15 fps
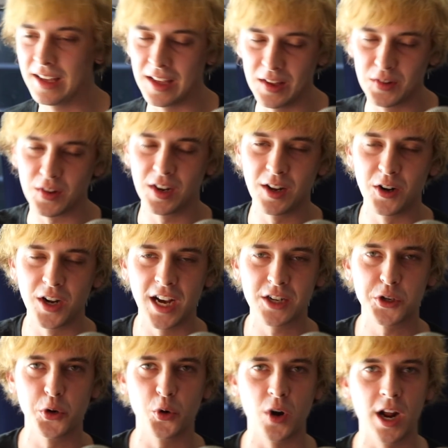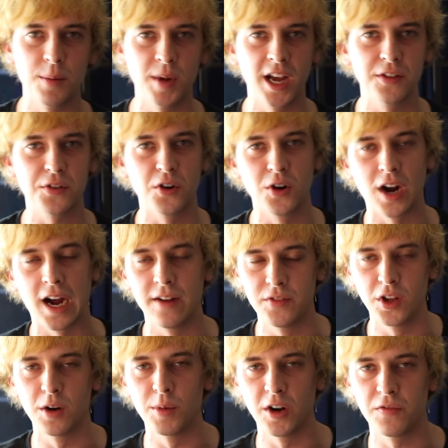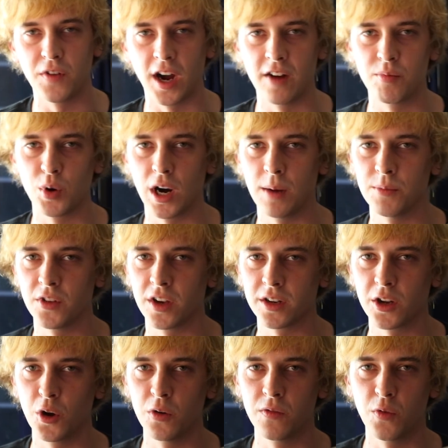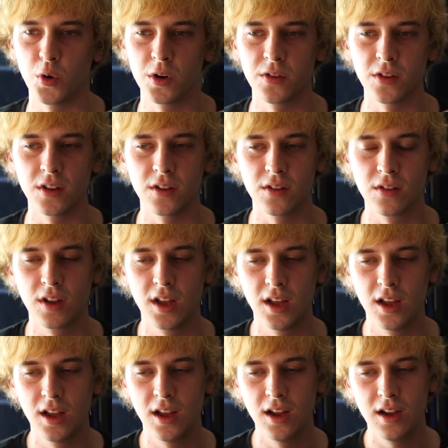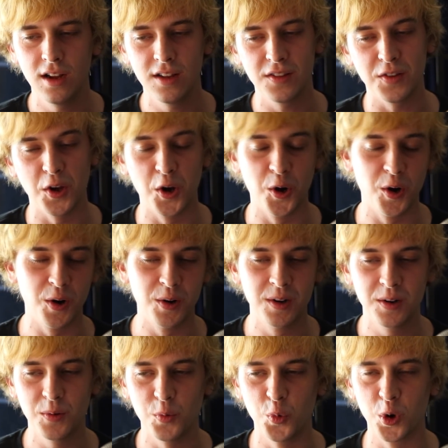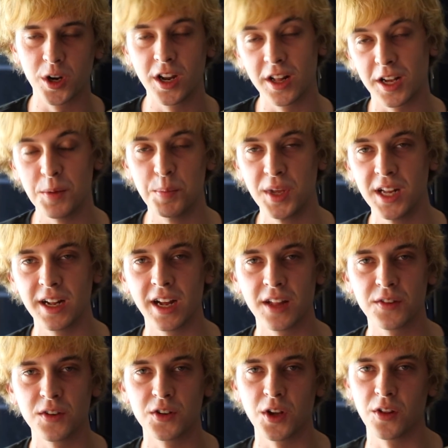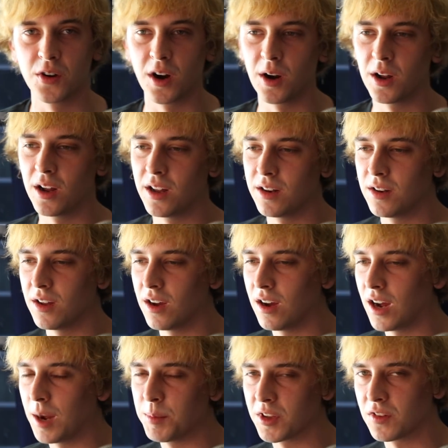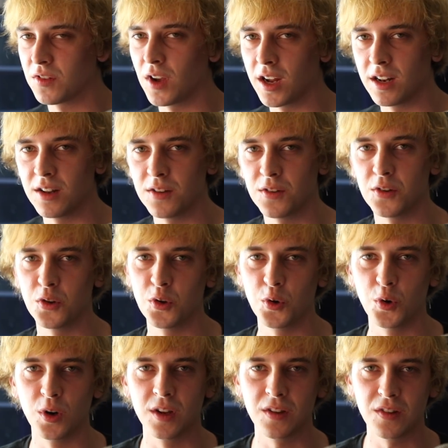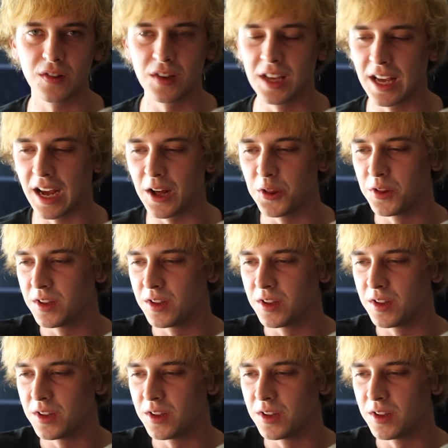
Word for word: He's an international grandmaster. I've done about five problems on Codeforces. So we're going to compete against each other, and uh, I'm excited to see how this